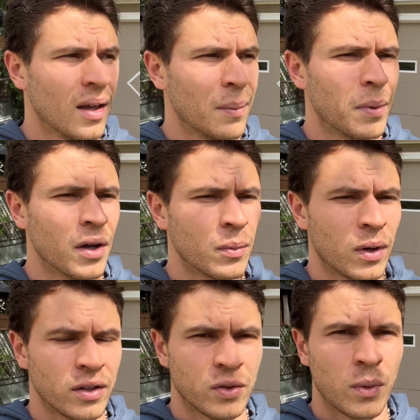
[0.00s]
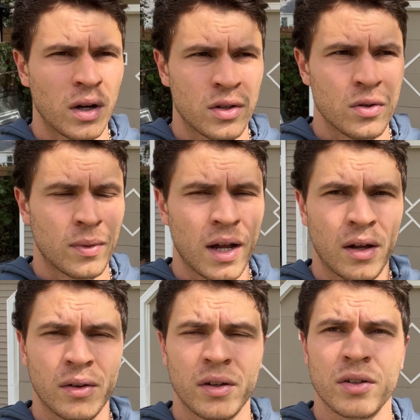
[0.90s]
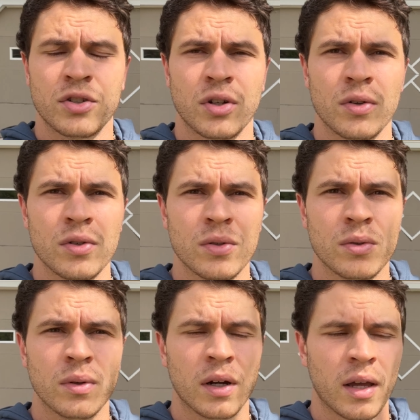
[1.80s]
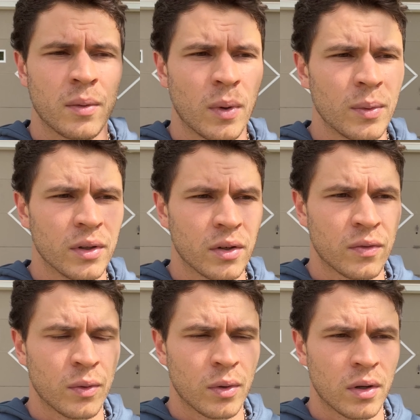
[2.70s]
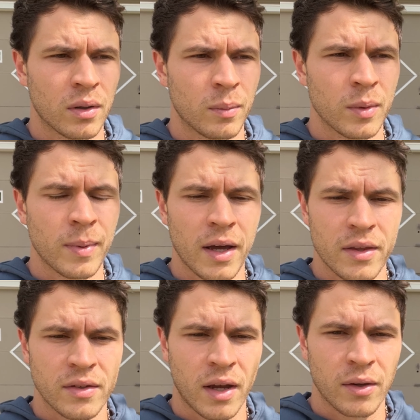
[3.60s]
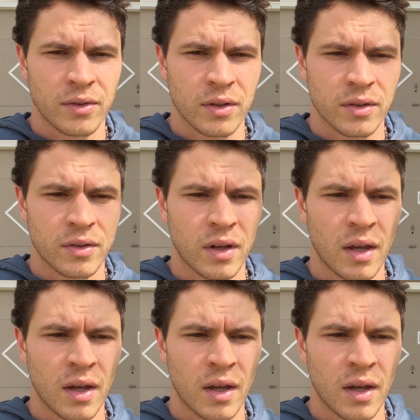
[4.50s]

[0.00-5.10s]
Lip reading: but wanted to walk you around, show you again what we look for when we buy these houses,